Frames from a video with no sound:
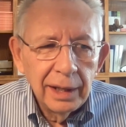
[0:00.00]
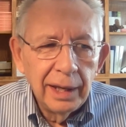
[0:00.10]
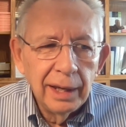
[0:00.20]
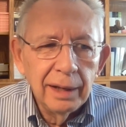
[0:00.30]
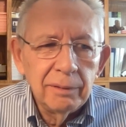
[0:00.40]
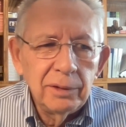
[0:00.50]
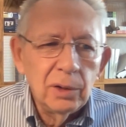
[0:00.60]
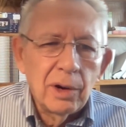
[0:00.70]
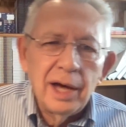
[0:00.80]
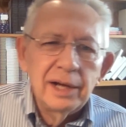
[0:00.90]
and
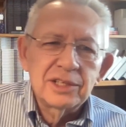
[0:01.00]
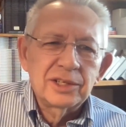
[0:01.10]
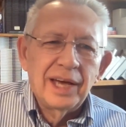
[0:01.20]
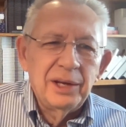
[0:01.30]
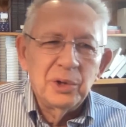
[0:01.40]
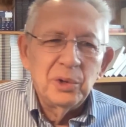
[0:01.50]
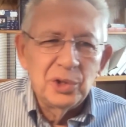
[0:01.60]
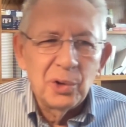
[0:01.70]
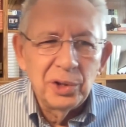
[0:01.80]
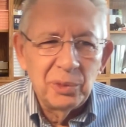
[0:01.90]
honestly, I don't
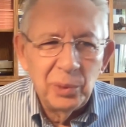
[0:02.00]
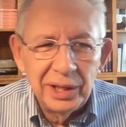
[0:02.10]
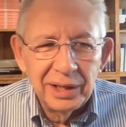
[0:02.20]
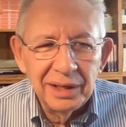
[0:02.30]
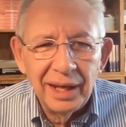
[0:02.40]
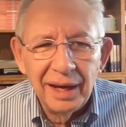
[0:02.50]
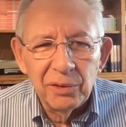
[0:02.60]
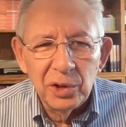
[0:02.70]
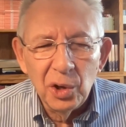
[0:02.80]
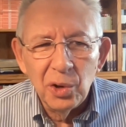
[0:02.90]
know that we can
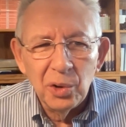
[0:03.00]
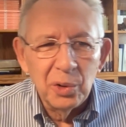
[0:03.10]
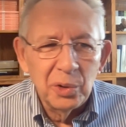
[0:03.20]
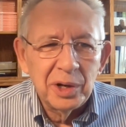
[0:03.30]
ever know